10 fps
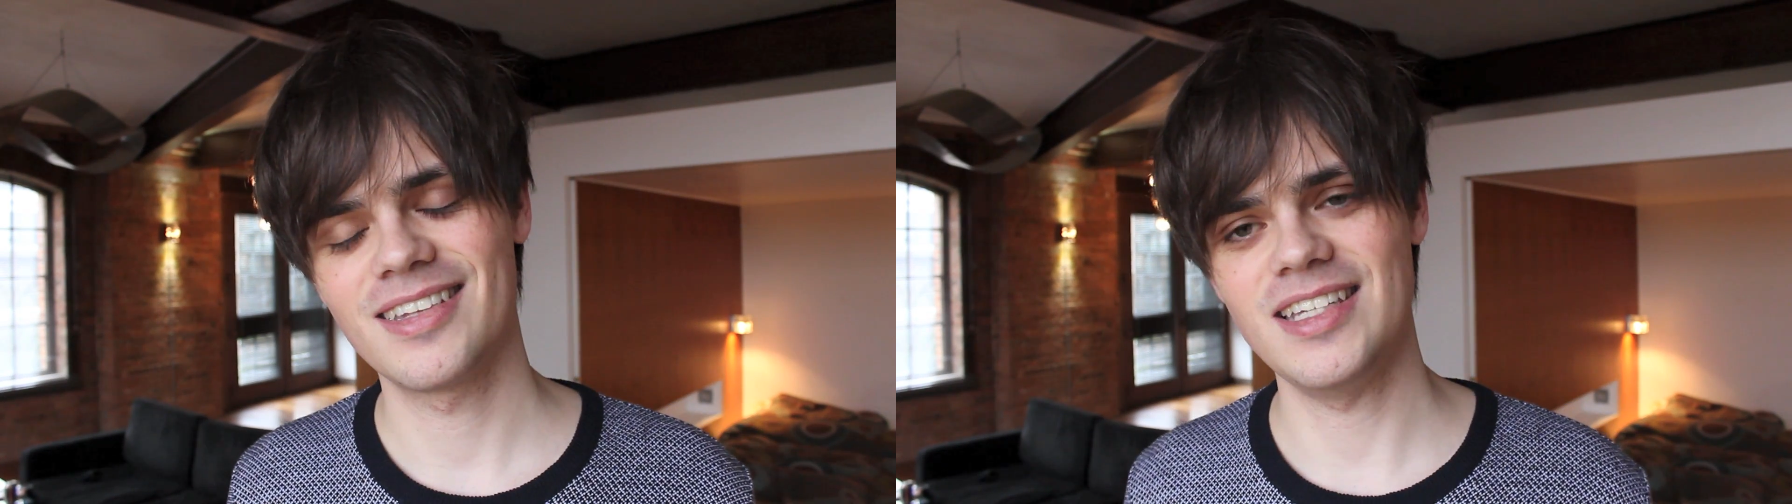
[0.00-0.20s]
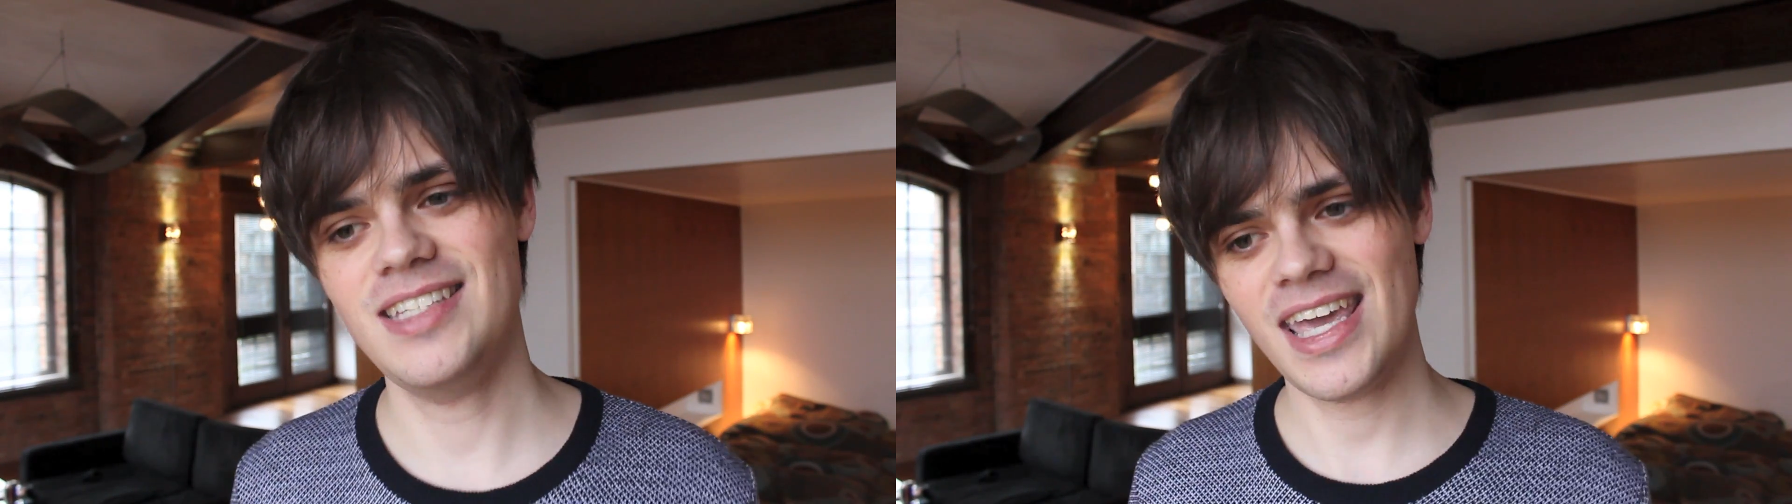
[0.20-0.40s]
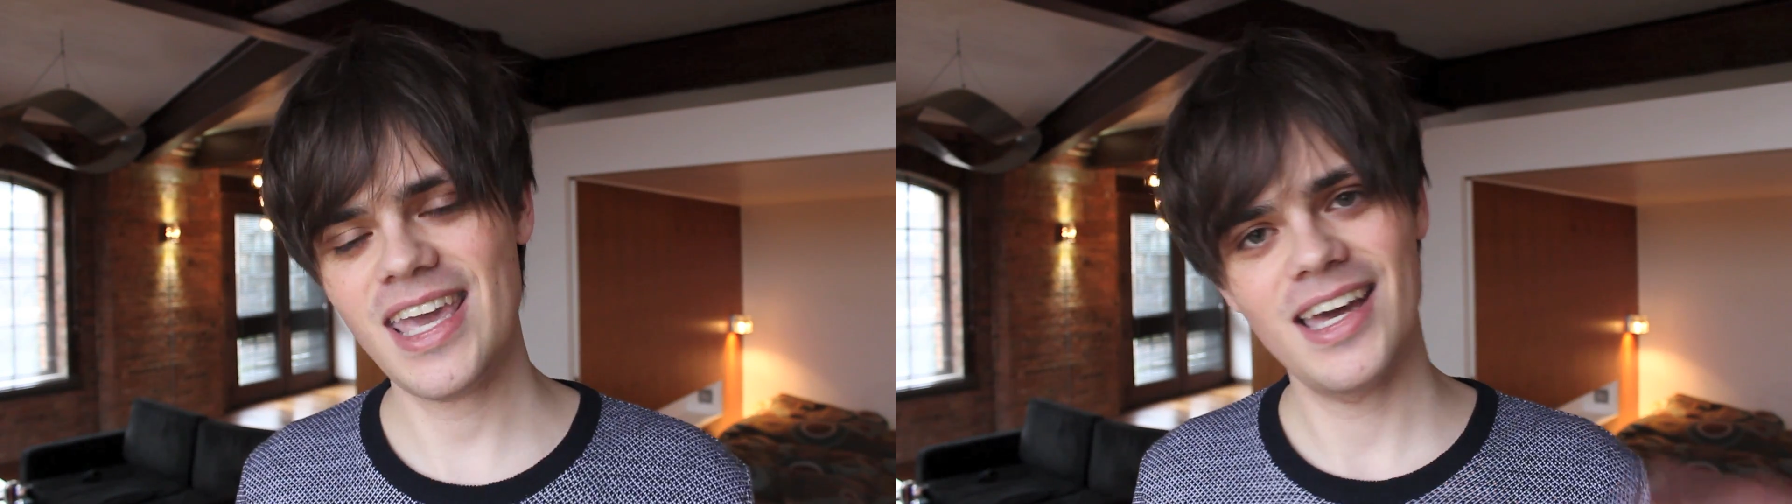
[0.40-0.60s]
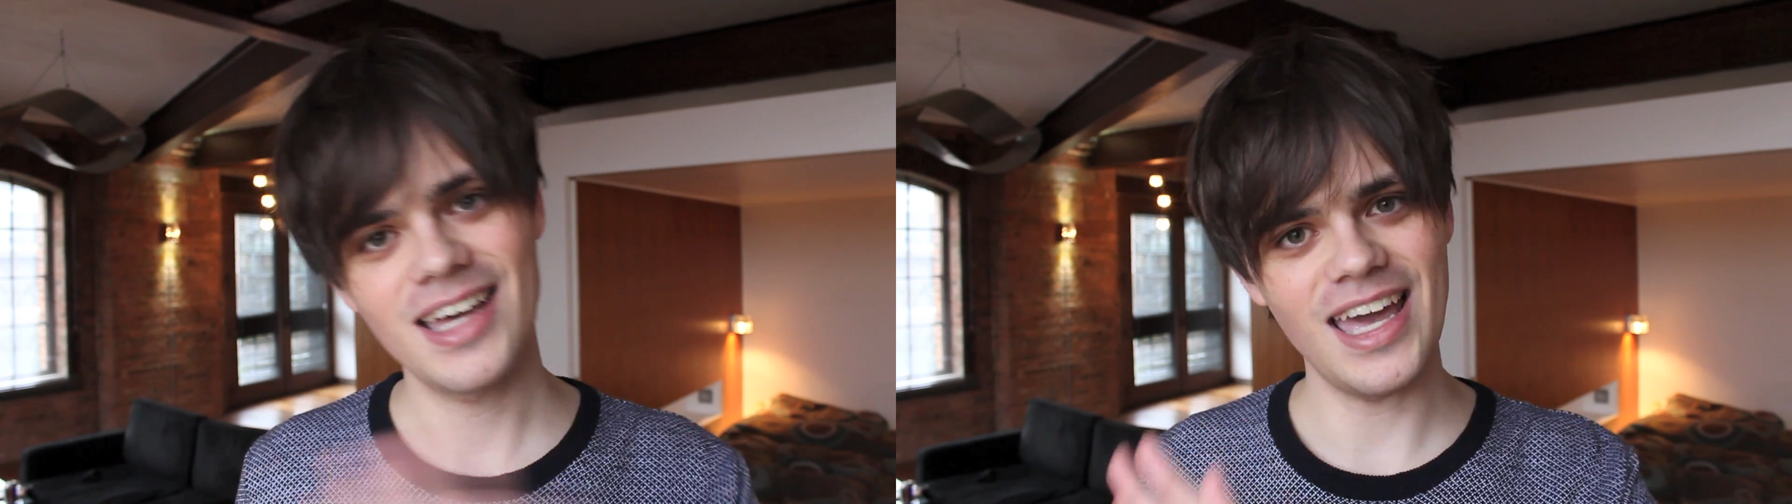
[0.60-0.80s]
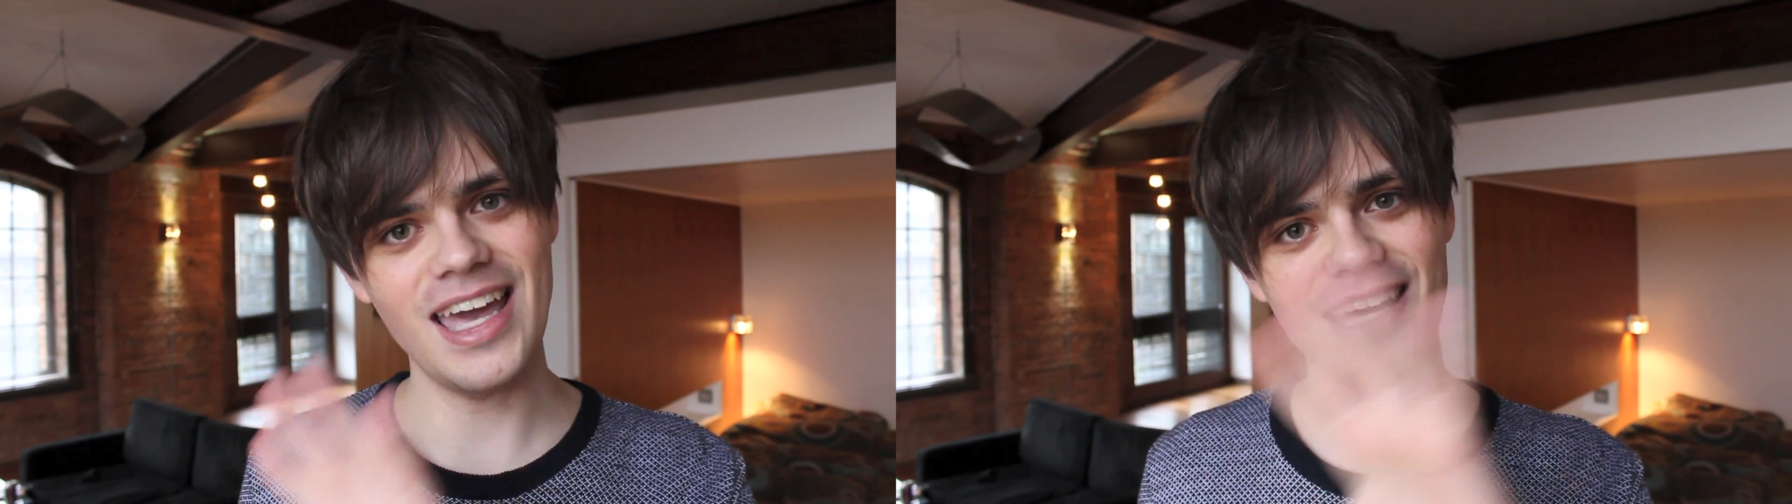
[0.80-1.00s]
You see,
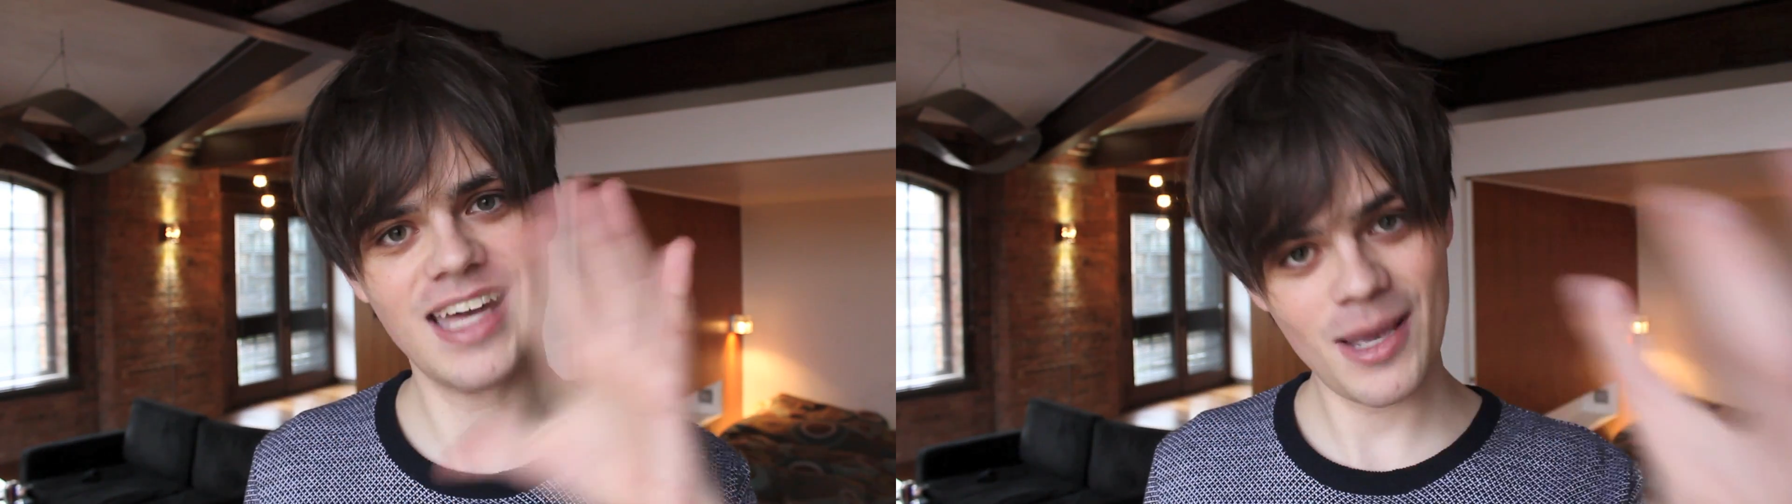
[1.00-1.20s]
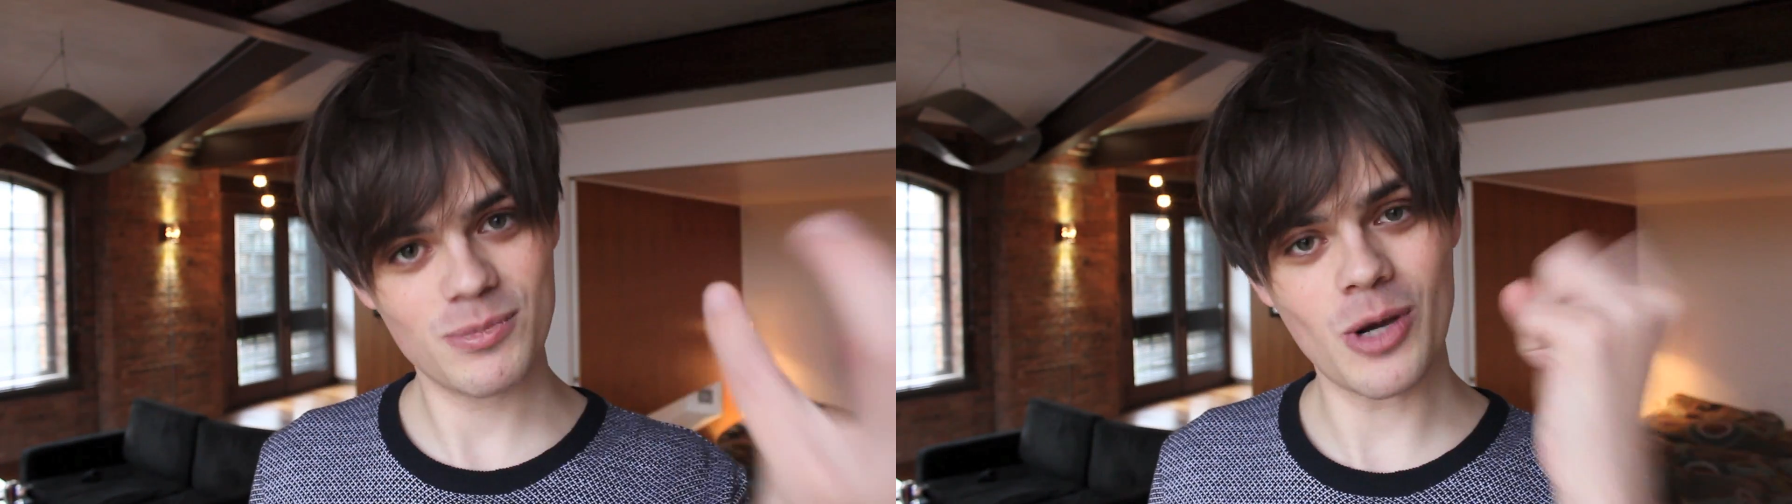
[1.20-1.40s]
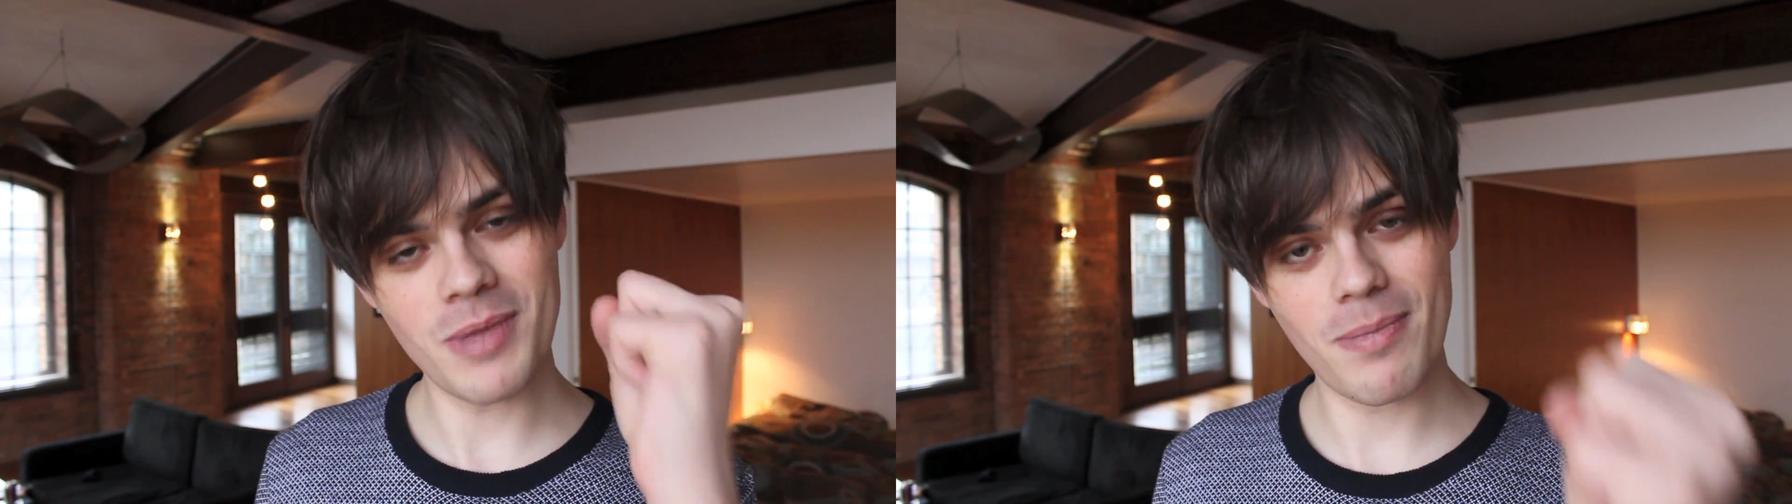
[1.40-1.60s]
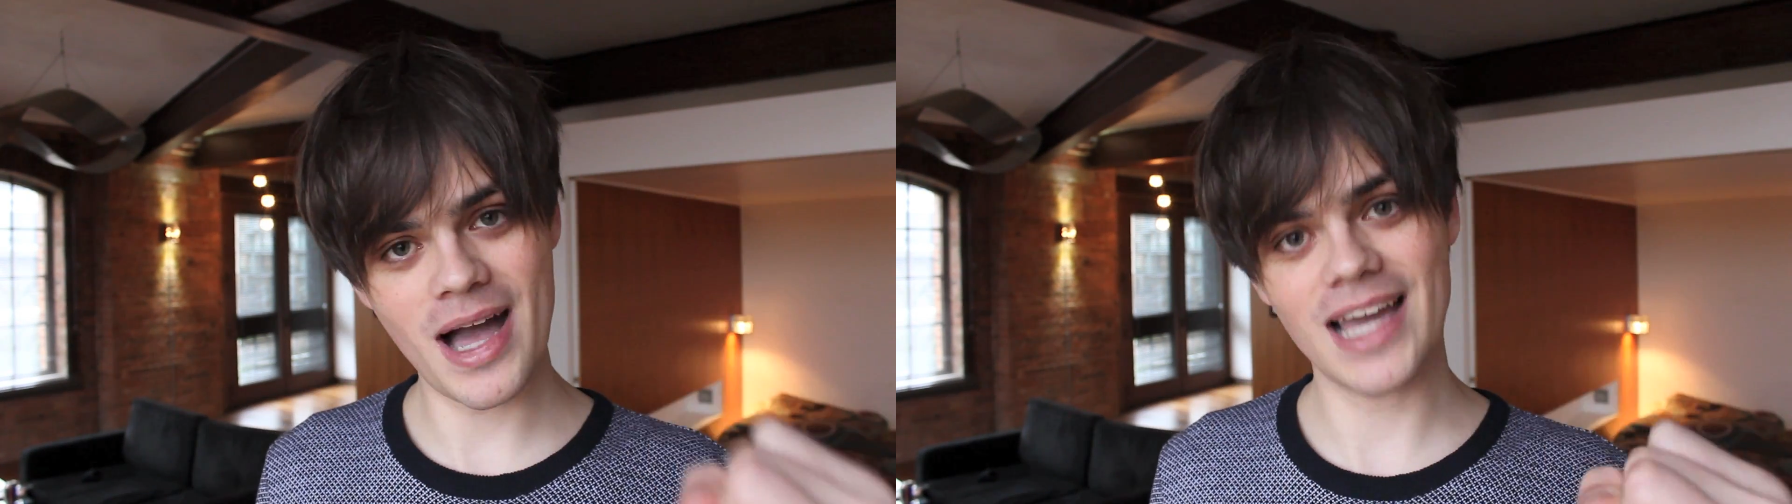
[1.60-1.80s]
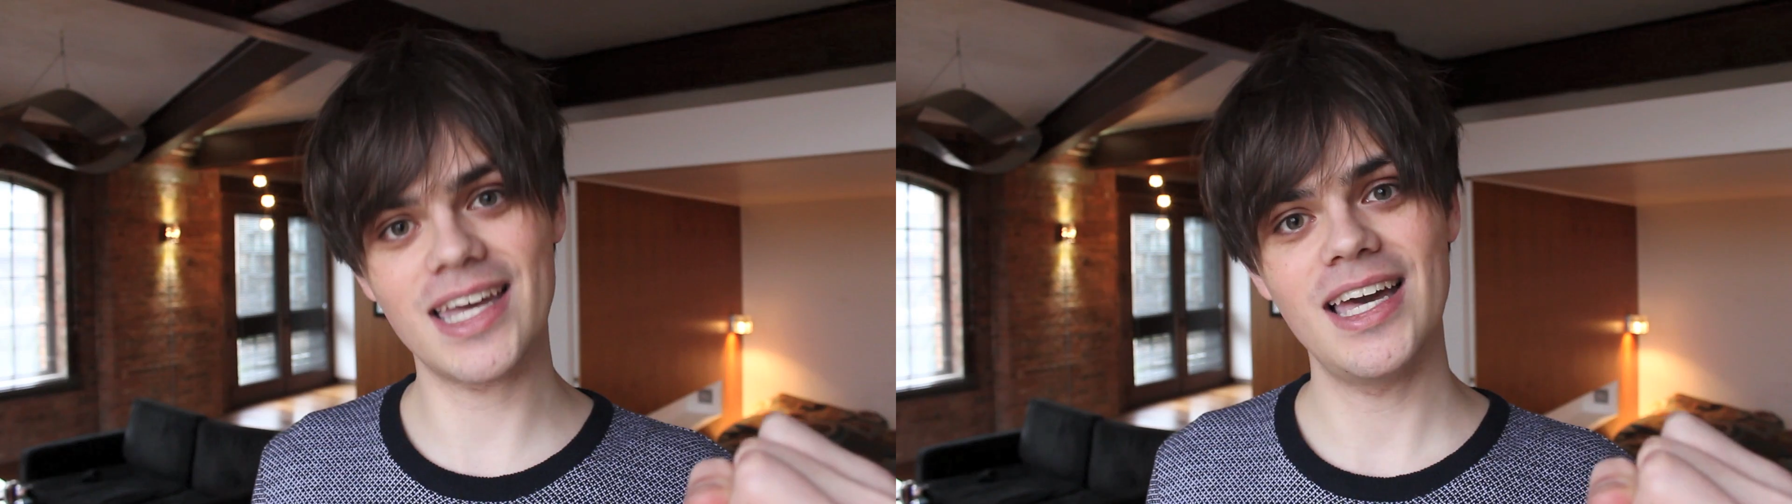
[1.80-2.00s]
it keeps coming
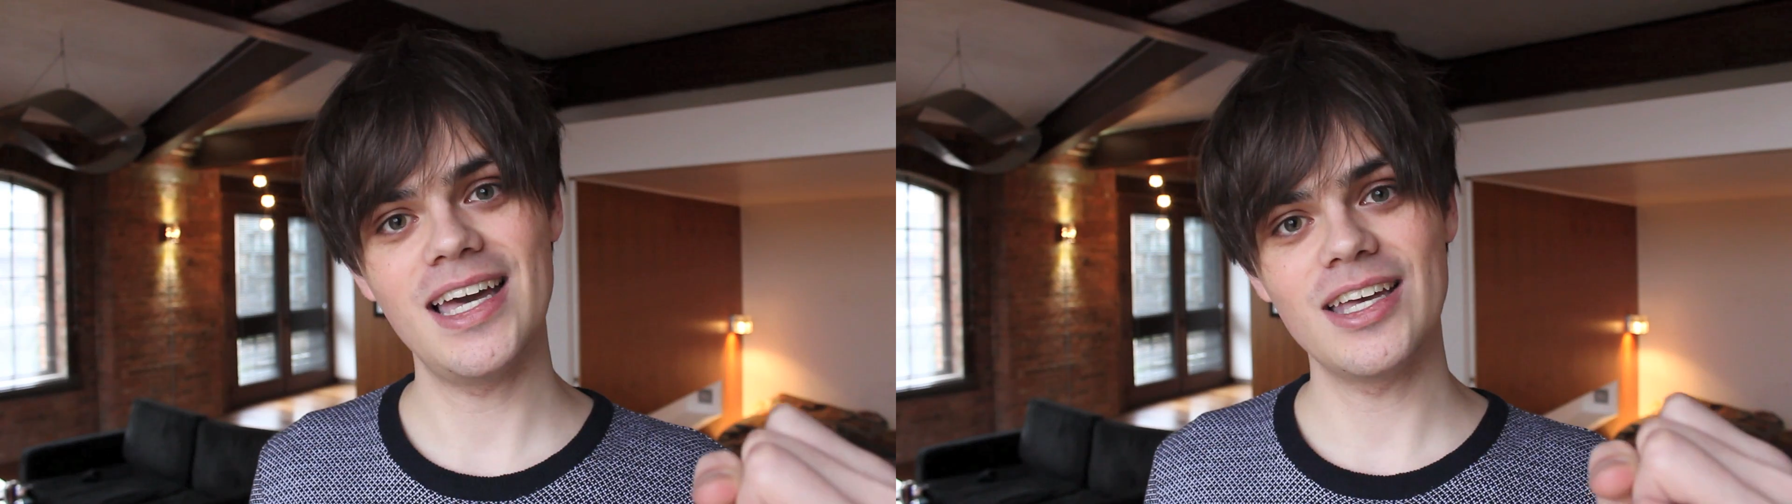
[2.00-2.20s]
back.